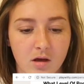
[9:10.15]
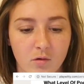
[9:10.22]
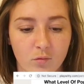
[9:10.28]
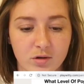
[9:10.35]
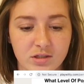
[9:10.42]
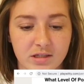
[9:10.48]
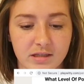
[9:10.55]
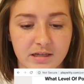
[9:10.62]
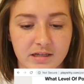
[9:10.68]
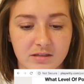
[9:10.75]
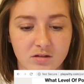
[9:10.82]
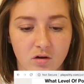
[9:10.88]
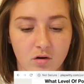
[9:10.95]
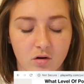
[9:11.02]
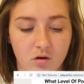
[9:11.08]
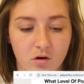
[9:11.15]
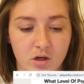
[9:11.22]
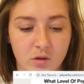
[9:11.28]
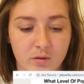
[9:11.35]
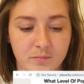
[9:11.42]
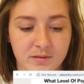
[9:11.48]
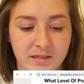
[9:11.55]
Which of these are
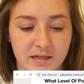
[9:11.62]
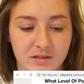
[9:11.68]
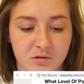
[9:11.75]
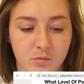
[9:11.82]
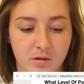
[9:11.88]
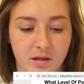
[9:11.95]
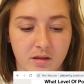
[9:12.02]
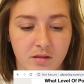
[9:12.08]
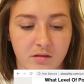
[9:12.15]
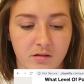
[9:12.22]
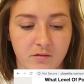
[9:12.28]
you obsessed with?